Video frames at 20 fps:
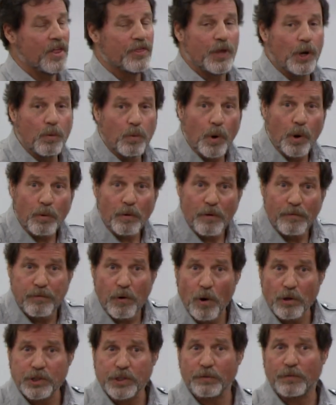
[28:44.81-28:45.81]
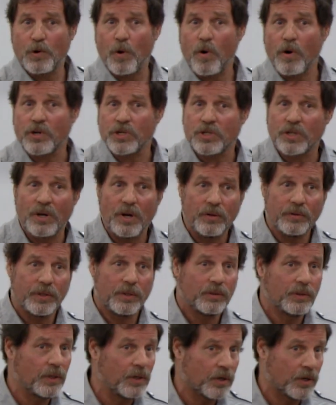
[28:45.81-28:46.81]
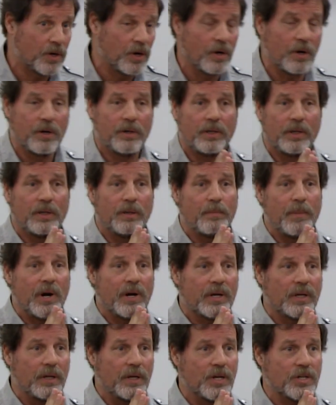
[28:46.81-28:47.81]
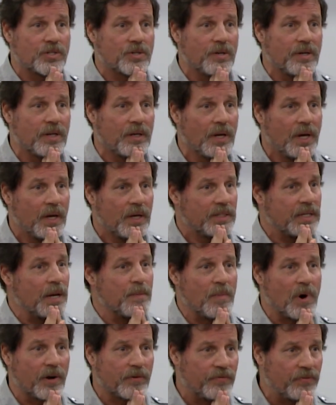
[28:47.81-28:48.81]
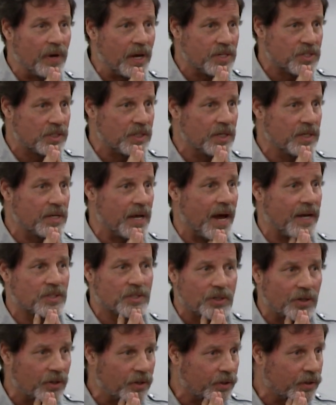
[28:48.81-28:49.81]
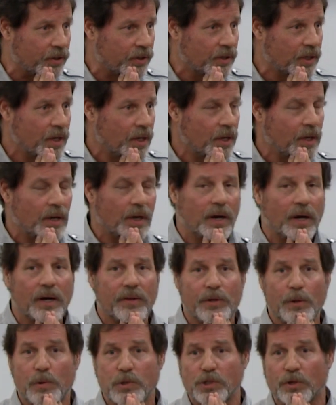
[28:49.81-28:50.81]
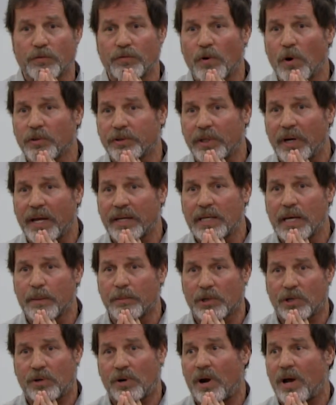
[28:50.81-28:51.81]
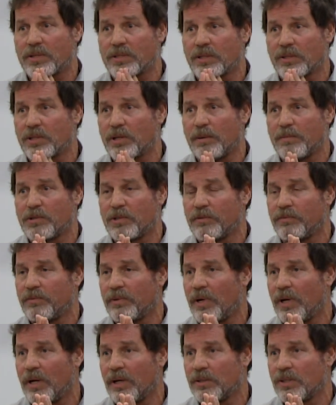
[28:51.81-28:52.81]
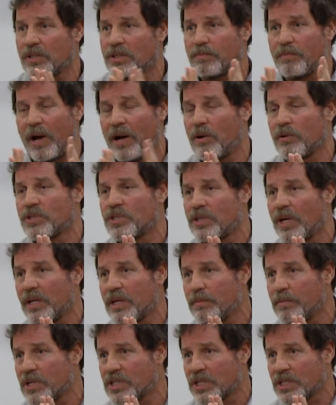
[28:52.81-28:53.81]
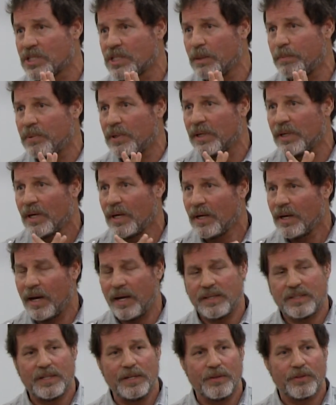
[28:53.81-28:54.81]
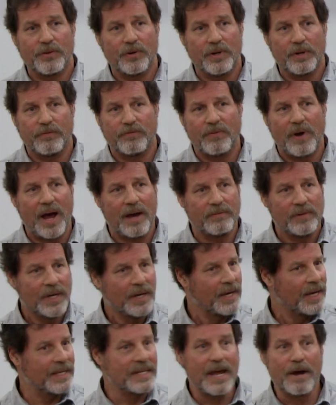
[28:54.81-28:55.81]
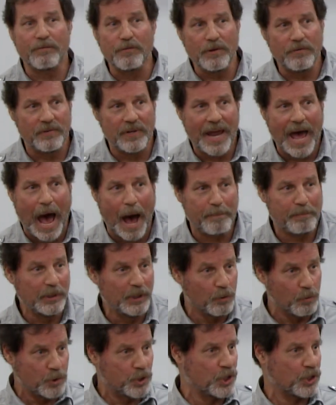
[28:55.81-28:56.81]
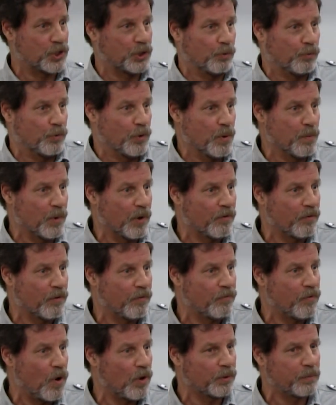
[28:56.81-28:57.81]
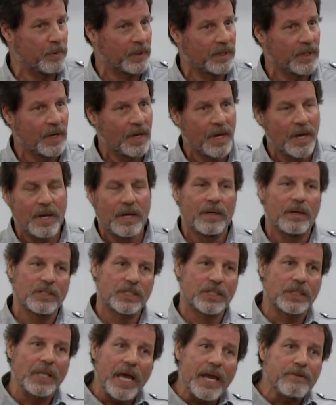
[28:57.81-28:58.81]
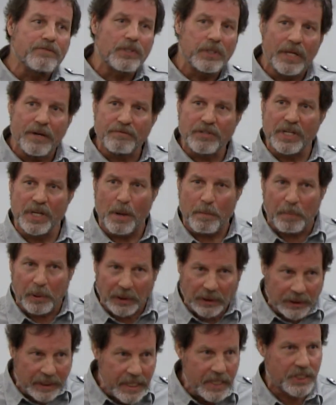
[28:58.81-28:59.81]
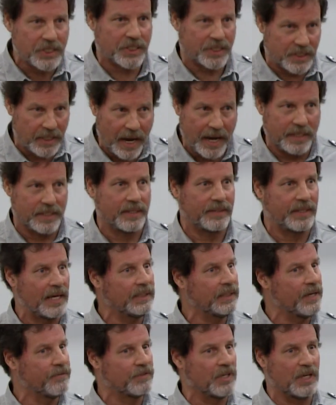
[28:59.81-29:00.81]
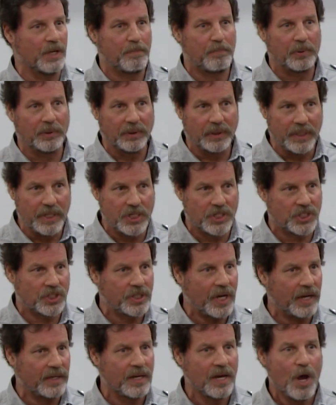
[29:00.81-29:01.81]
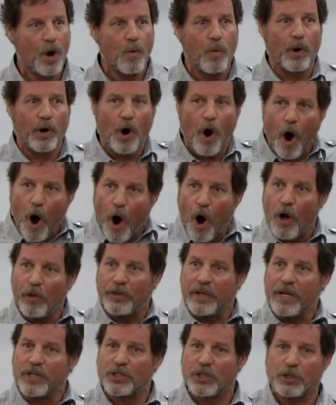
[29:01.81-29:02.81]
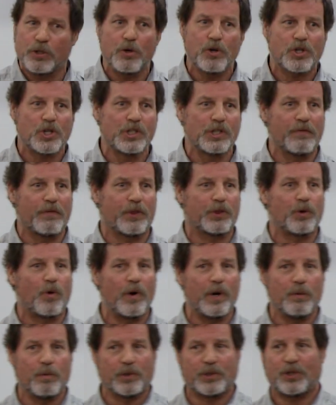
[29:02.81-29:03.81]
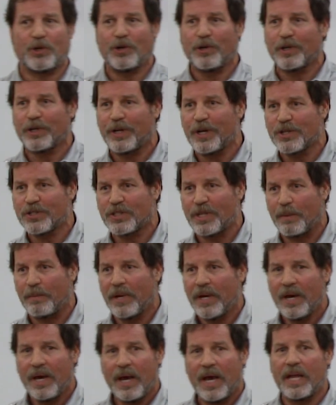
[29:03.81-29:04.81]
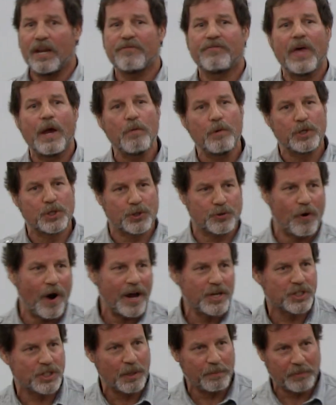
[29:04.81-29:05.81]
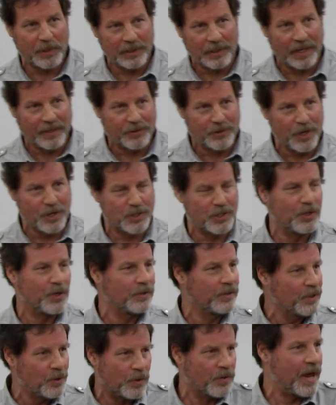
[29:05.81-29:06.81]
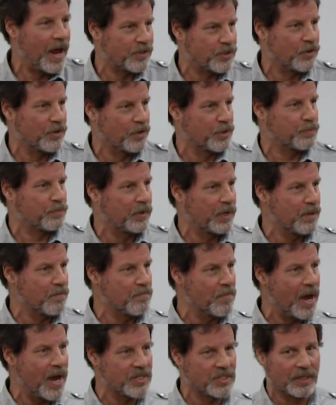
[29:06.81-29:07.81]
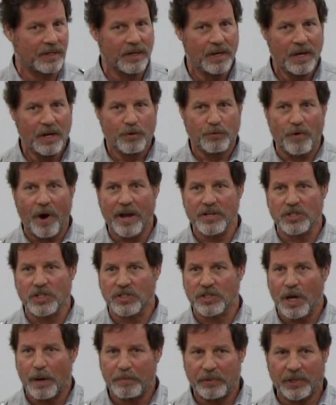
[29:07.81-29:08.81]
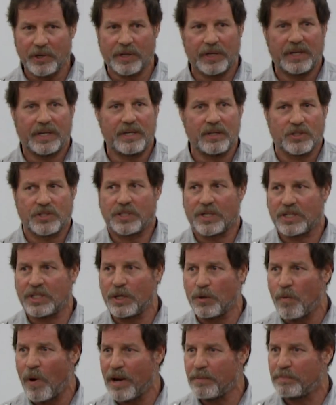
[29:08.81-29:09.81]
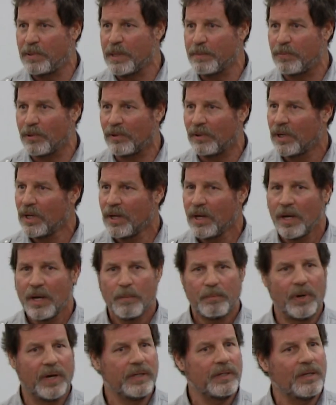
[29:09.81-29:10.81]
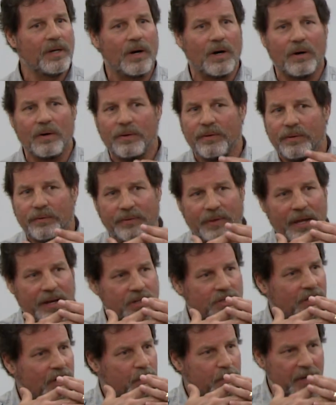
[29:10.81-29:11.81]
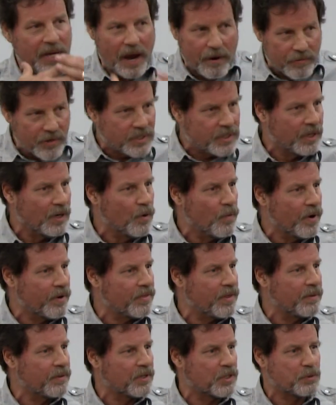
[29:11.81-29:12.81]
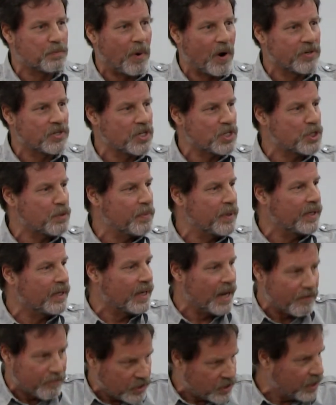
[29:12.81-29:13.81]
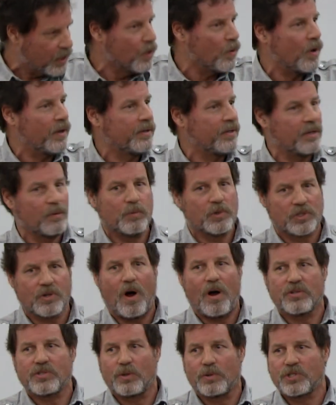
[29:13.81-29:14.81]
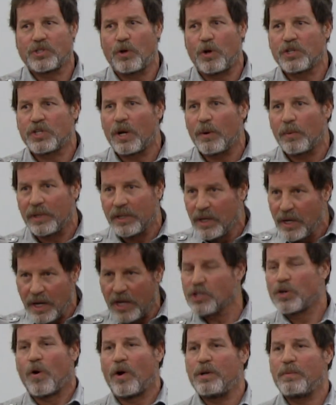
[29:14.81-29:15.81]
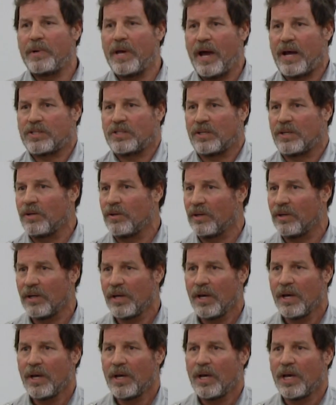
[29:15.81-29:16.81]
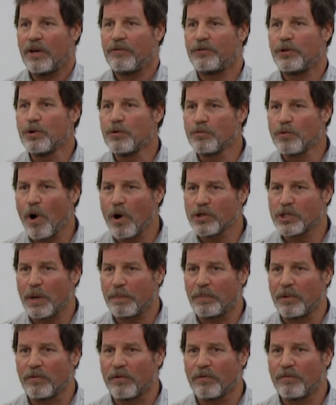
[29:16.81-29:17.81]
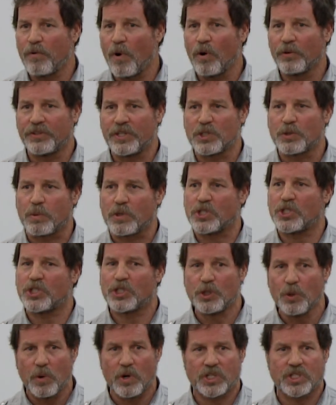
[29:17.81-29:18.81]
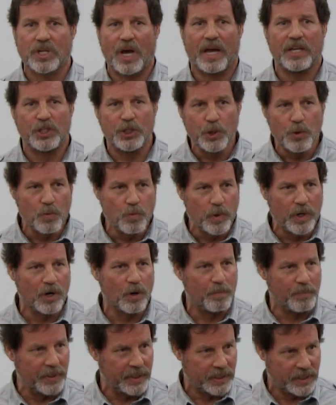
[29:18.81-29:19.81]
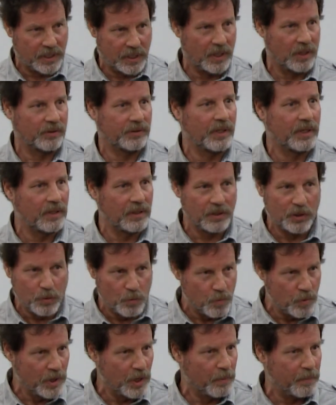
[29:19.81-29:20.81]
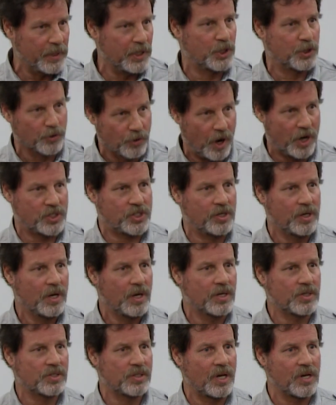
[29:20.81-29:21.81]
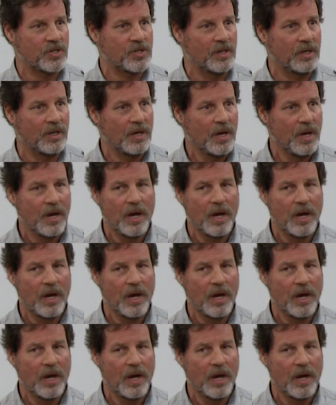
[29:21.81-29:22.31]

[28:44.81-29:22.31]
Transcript: There were revolts, of course, that occurred in American history. Denmark Vesey, Nat Turner. There was a revolt that I came across in terms of just my own study in Mississippi, 1835. It never even happened. It was just a rumor of revolt. But slaves lived in a police state. lived in a police state where all the institutions of authority were turned against them. And if they would try something like this, and Nat Turner's pretty amazing, rises up and they're going to kill 60 white people, but then it's going to be every single one of them that's a participant, and every single one that was also associated with it is going to be executed. If you rose up in revolt, this was suicide. You will be killed. You will be crushed, essentially.